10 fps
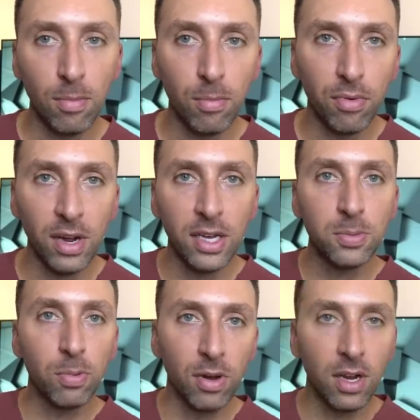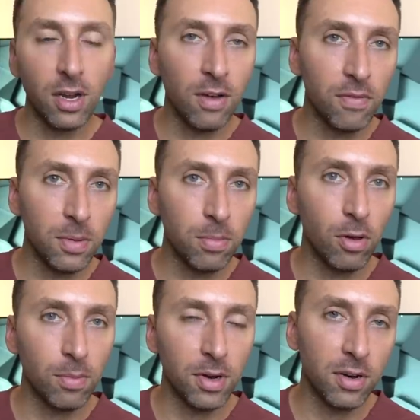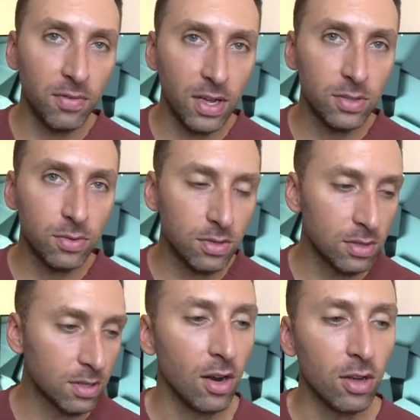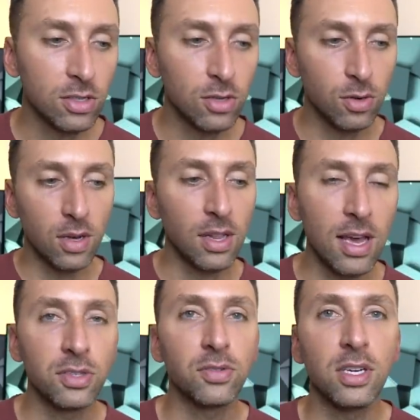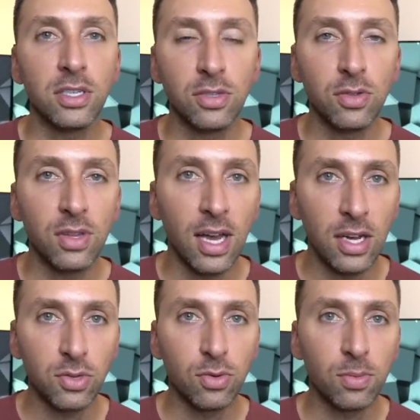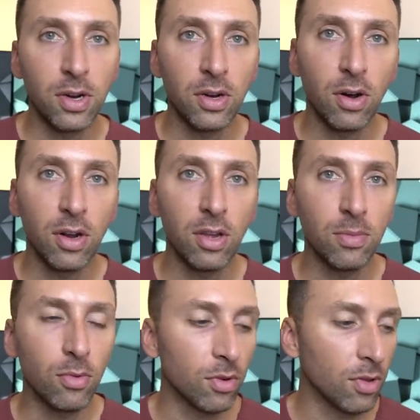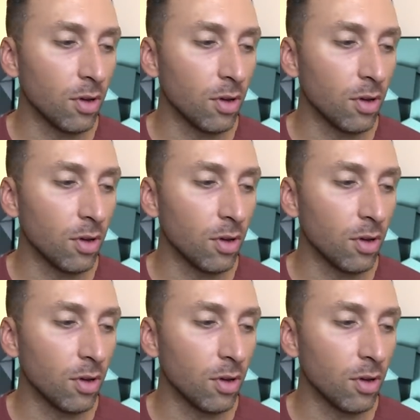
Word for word: branch point of the pulmonary vessels and also a laceration to the actual pericardium or the